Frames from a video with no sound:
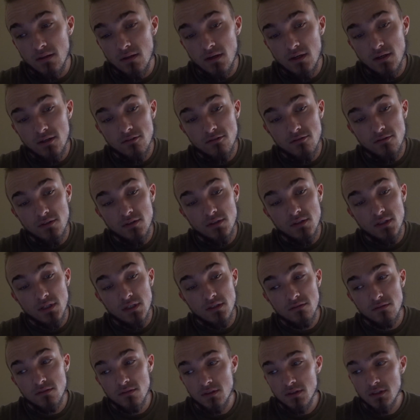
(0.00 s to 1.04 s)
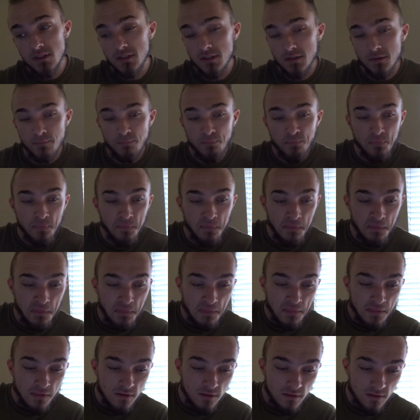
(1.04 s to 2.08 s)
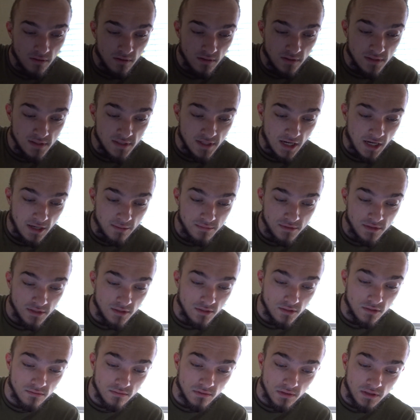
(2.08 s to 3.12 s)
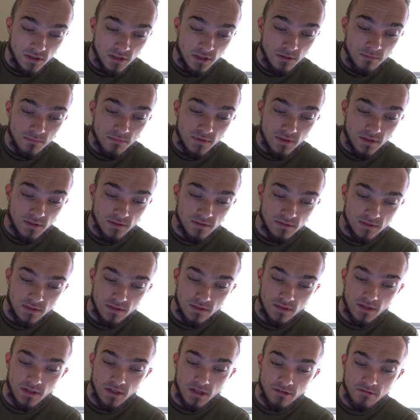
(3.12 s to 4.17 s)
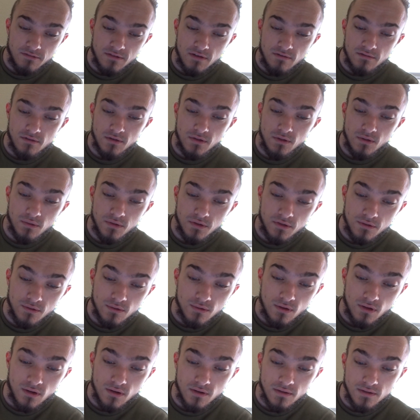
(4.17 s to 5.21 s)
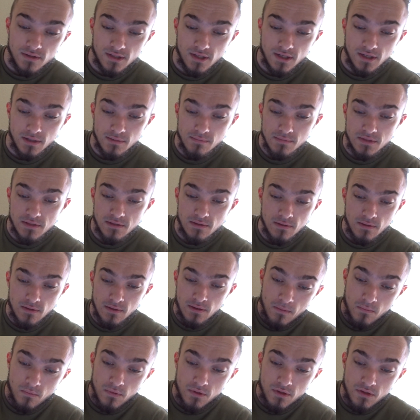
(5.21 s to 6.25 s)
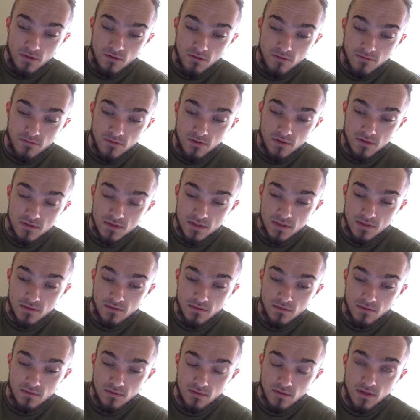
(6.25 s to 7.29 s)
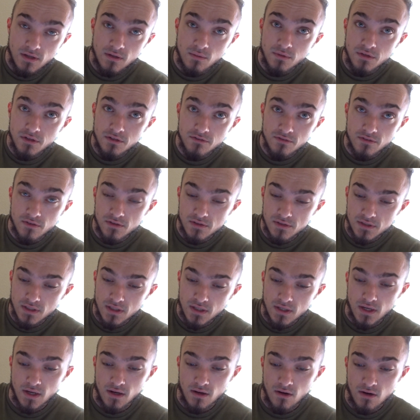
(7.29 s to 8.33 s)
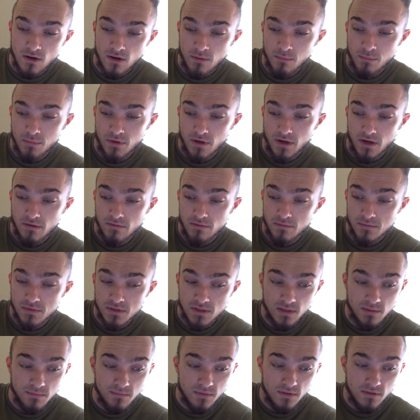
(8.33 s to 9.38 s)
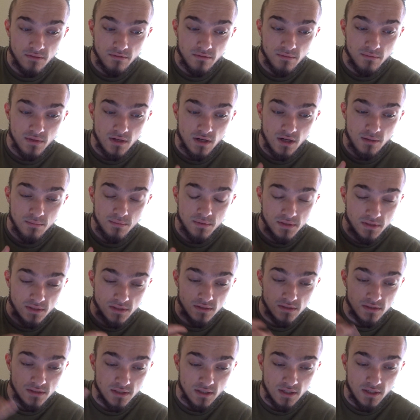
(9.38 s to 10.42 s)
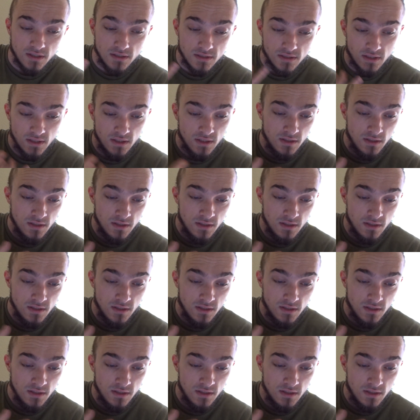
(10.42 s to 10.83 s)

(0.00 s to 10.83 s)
life, you definitely adapt and overcome things in life after going through hard times. When you first get a heartbreak from someone from the opposite sex,